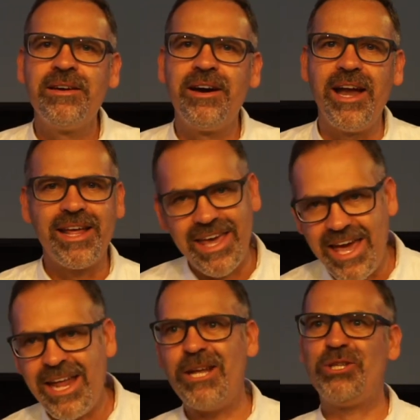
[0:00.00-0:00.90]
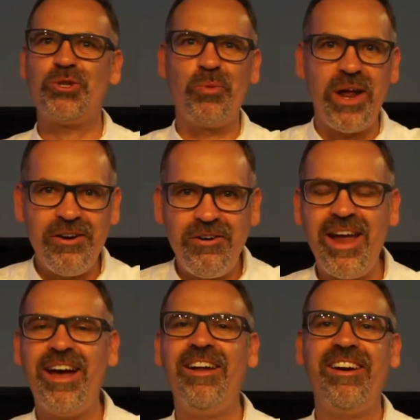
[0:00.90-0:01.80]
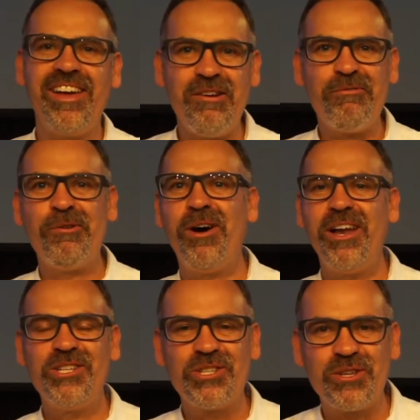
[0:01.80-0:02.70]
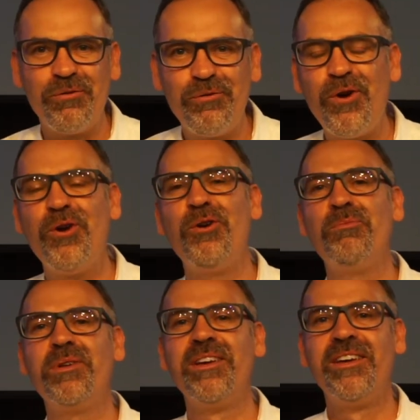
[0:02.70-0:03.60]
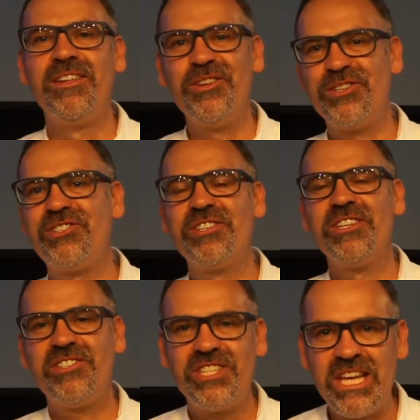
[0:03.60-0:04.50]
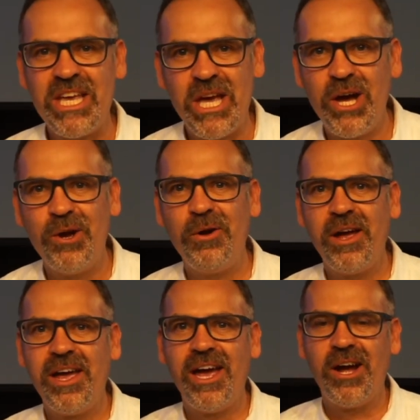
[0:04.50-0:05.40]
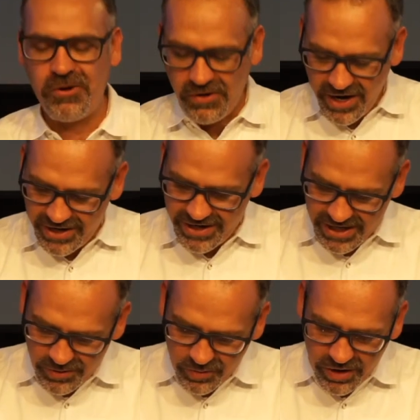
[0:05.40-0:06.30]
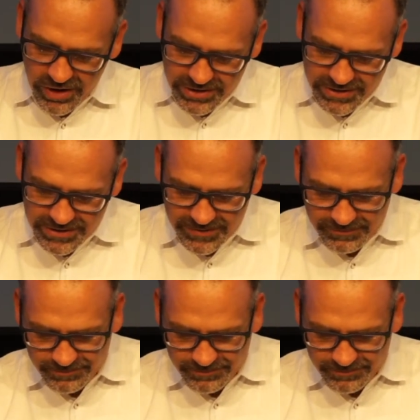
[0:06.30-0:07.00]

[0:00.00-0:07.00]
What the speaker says: And again, it just went around. Everyone just affirmed this CEO, how great he was.